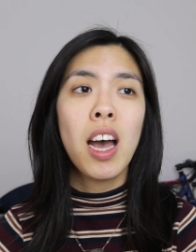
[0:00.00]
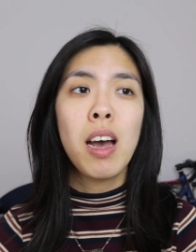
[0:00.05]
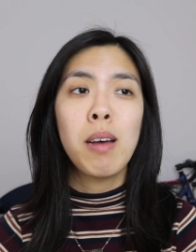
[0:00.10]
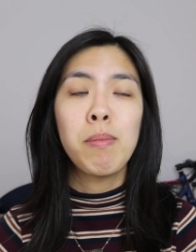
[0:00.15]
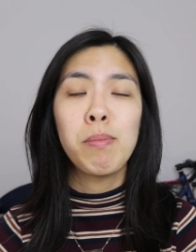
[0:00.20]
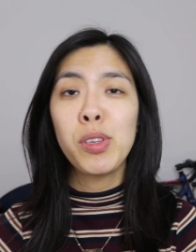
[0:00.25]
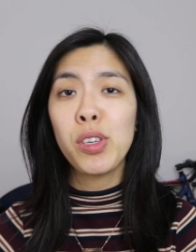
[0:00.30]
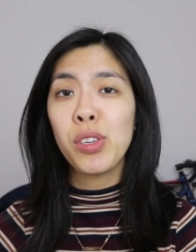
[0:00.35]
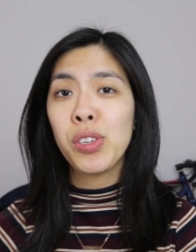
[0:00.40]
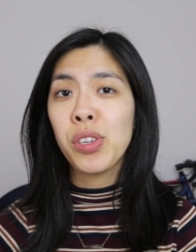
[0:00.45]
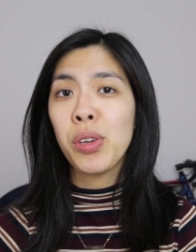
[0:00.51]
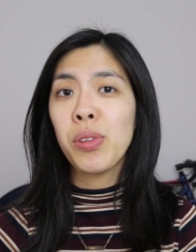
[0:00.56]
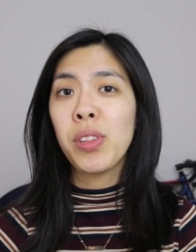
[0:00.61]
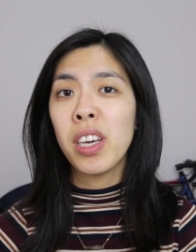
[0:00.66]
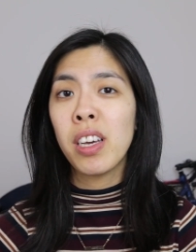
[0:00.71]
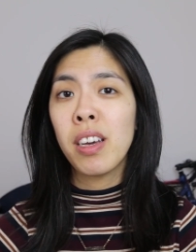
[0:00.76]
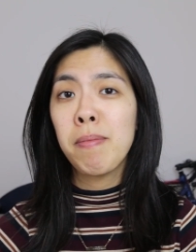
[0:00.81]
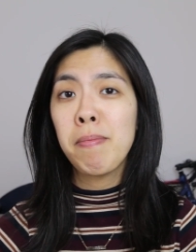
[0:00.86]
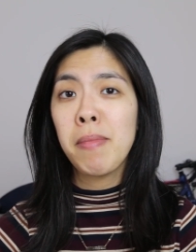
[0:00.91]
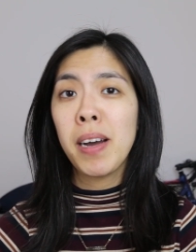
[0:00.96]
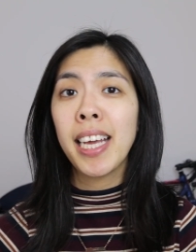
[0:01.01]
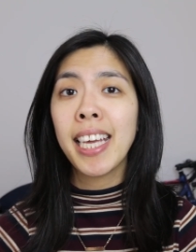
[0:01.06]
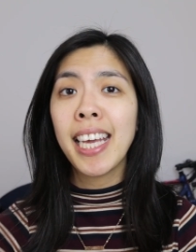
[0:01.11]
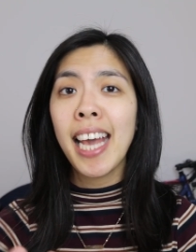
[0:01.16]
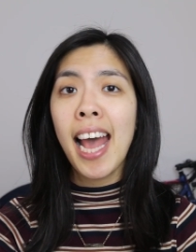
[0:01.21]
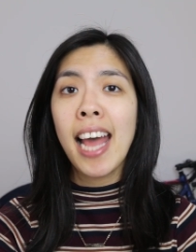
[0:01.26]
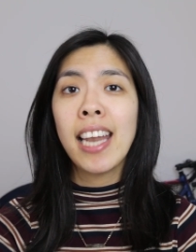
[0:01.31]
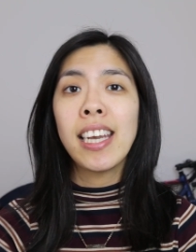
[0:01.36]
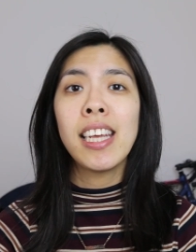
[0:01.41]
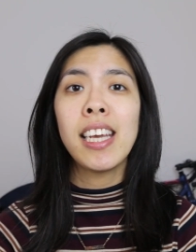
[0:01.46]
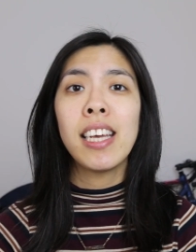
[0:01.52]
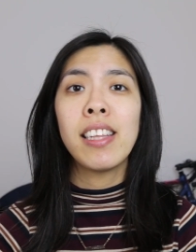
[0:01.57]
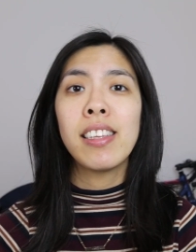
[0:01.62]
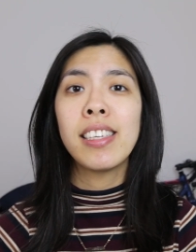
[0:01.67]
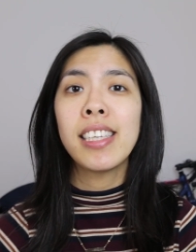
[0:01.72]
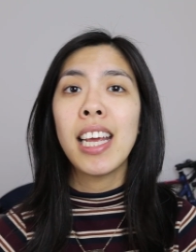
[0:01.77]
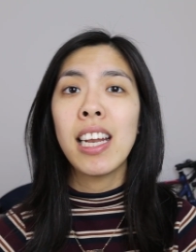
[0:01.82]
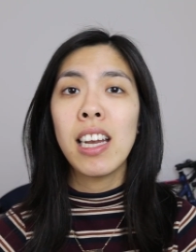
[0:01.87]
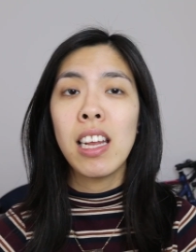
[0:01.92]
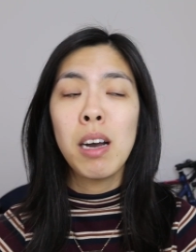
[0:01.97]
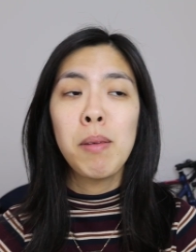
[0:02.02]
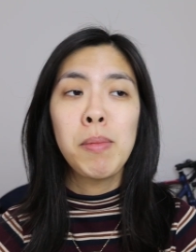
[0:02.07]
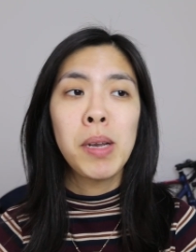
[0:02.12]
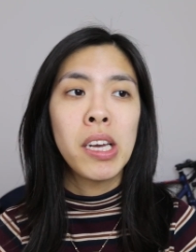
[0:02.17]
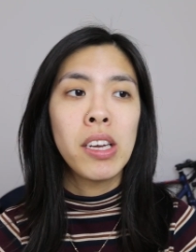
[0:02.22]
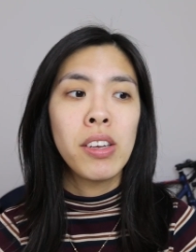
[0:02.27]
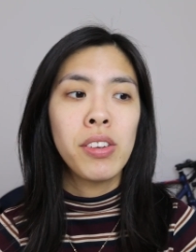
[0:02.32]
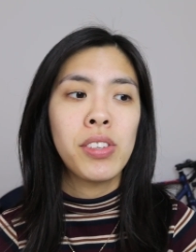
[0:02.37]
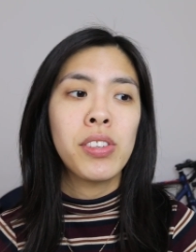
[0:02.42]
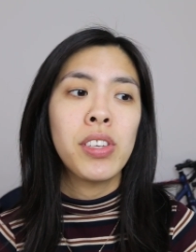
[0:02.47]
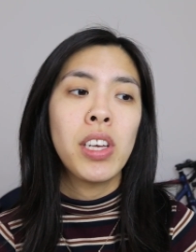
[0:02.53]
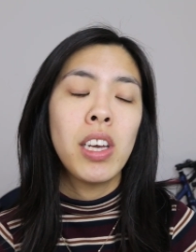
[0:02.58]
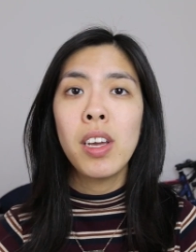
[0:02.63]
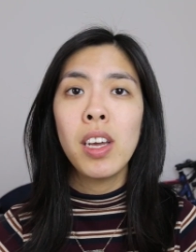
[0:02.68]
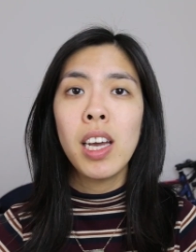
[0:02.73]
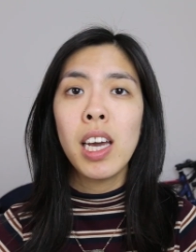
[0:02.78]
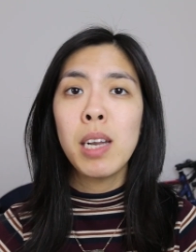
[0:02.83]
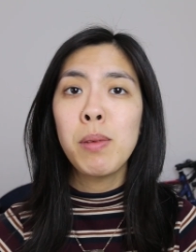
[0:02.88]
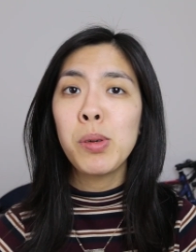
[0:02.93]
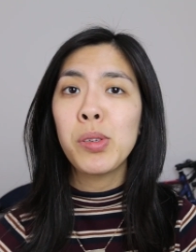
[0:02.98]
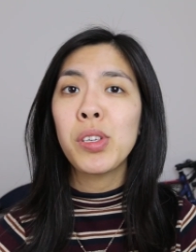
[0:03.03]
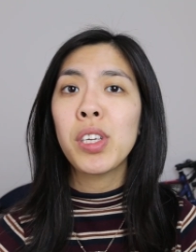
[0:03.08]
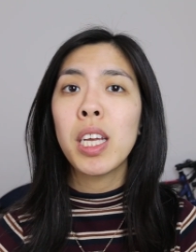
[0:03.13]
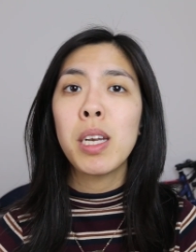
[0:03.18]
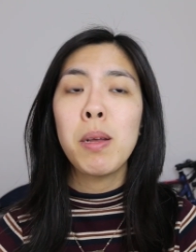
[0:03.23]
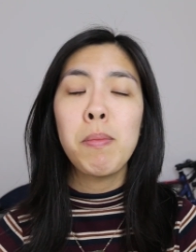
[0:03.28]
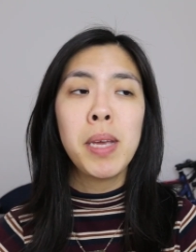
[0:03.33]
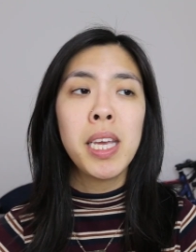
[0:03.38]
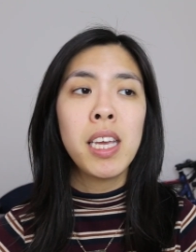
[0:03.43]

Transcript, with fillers: um, just so that I can hit the daily uploads. And I'm also gonna